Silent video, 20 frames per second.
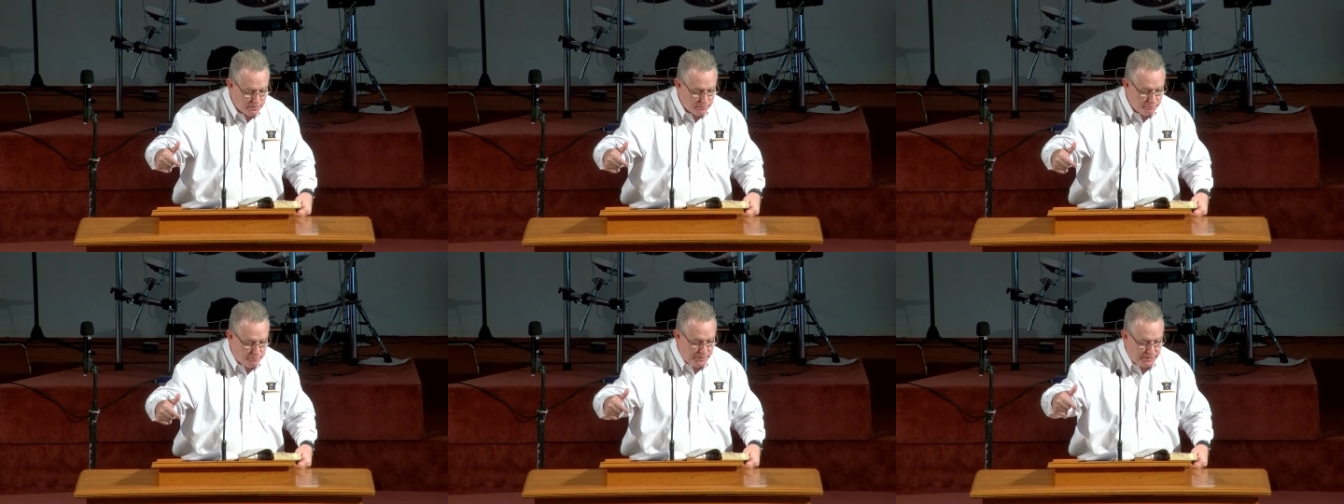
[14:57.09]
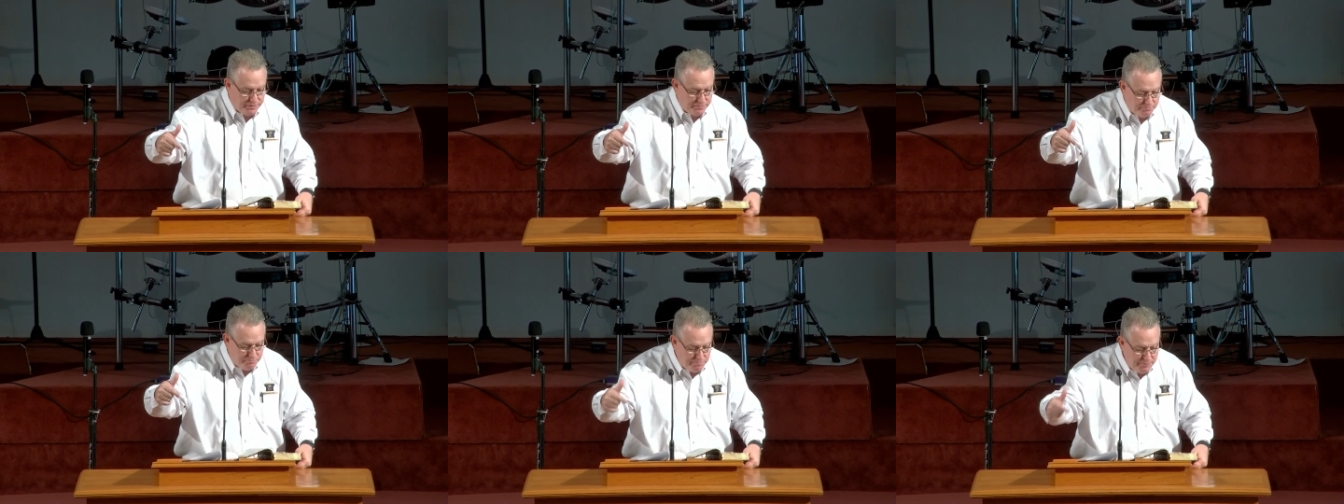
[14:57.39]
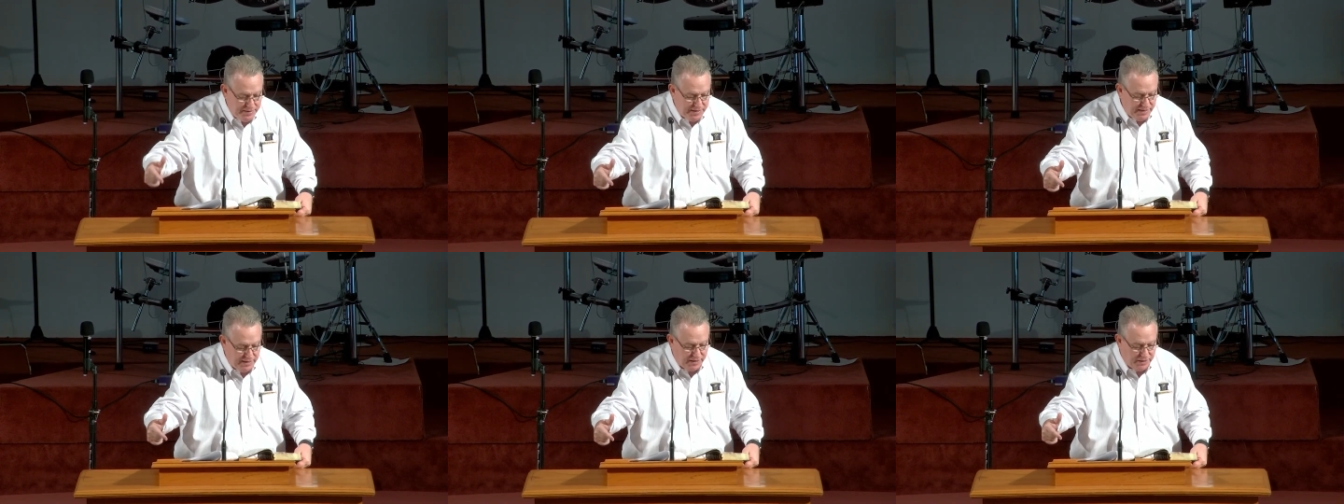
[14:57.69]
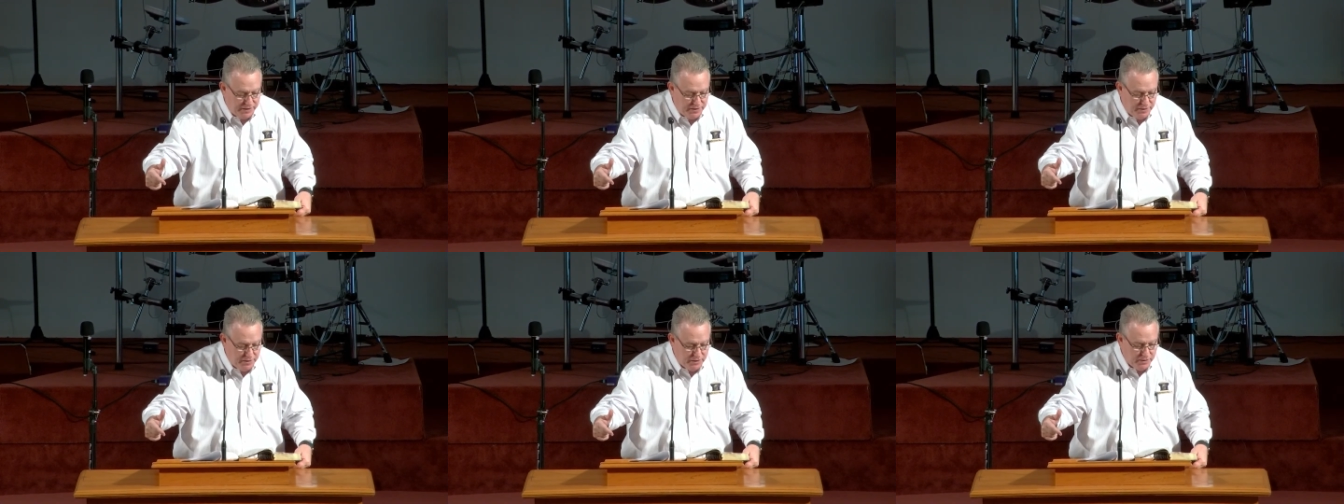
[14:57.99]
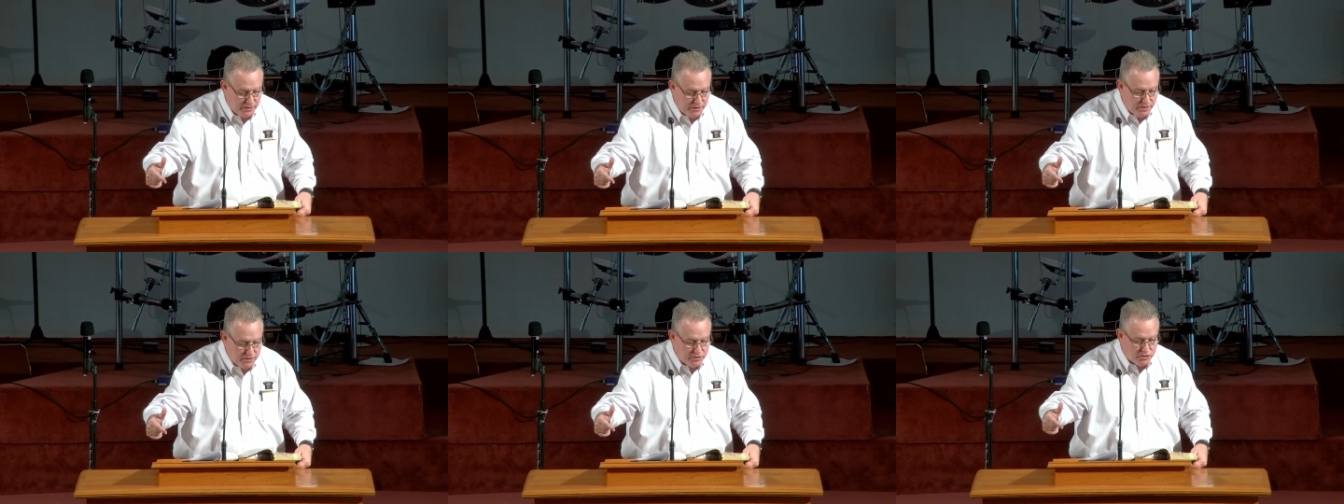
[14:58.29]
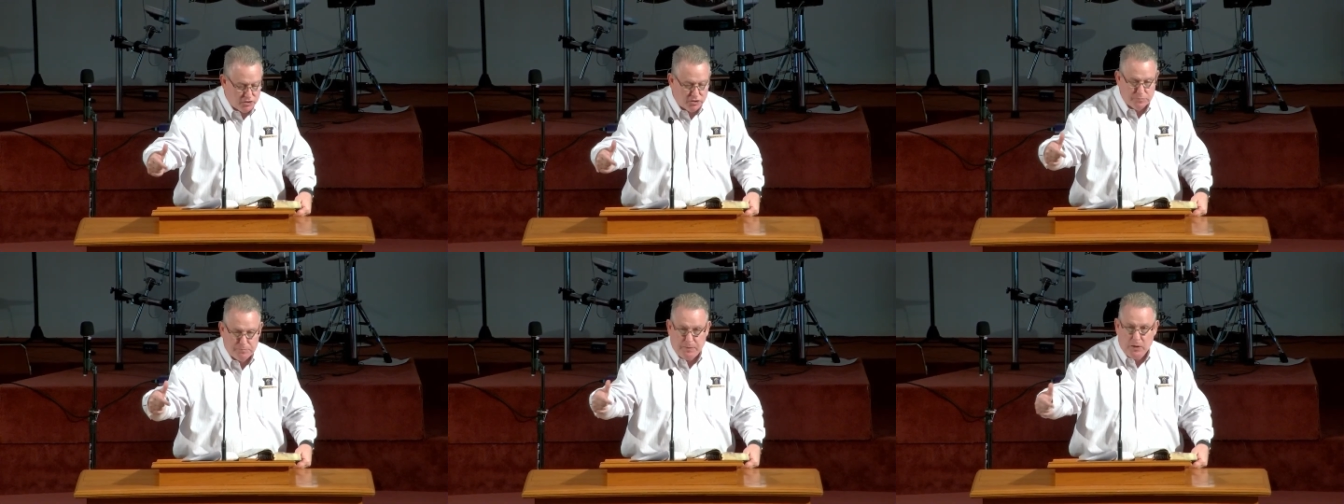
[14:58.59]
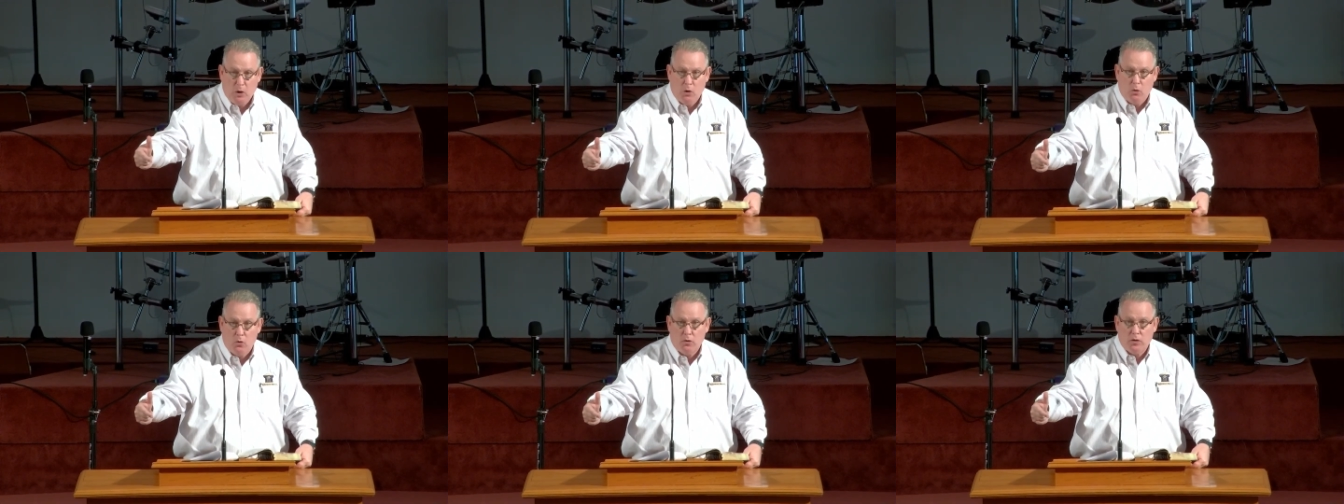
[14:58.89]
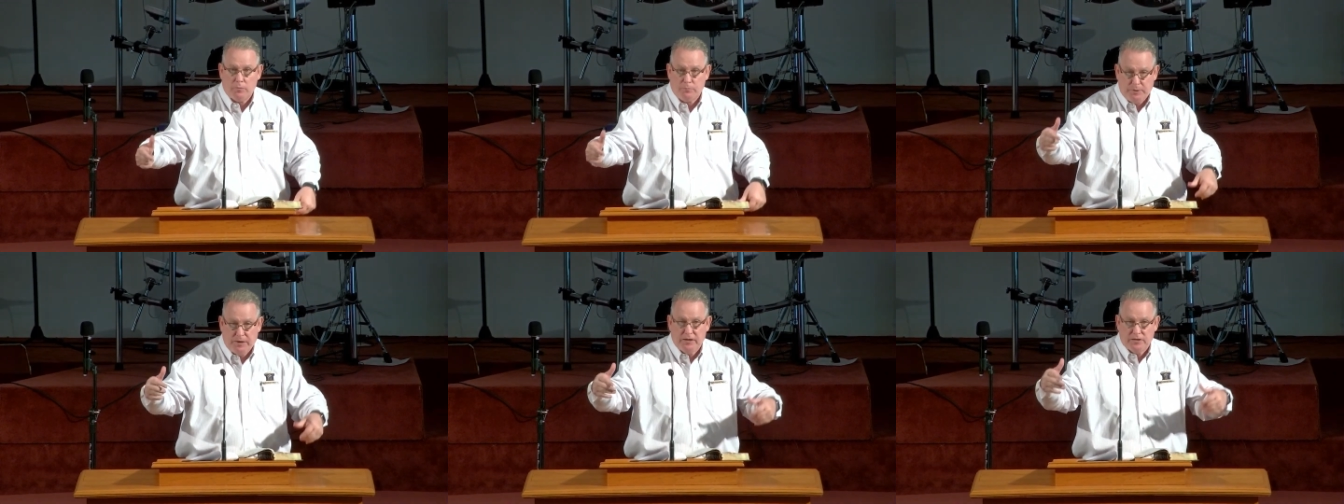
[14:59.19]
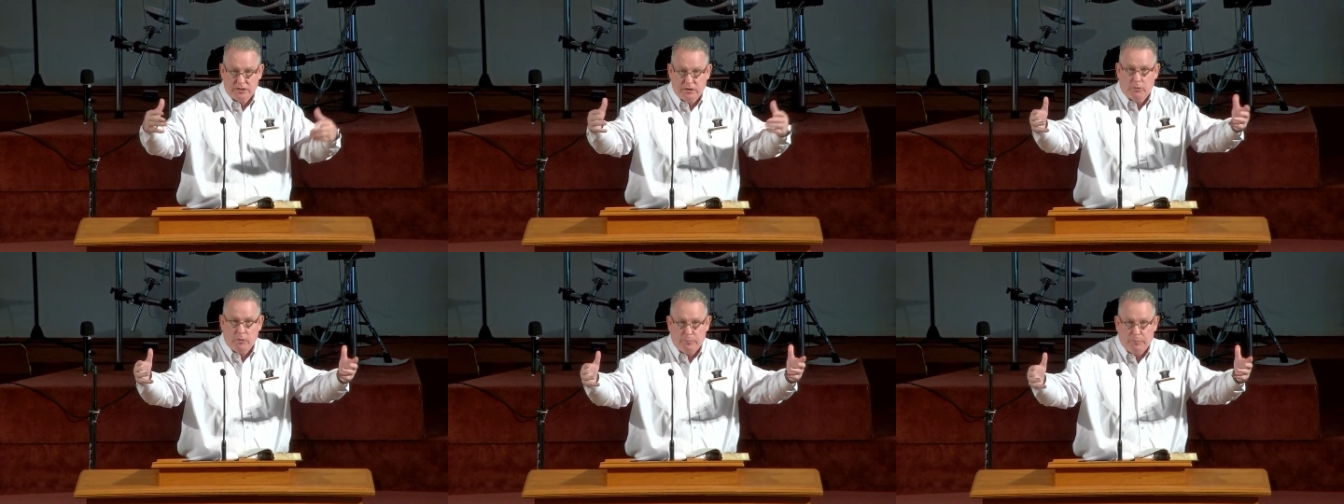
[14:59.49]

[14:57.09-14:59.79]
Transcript: but men spoke, because they were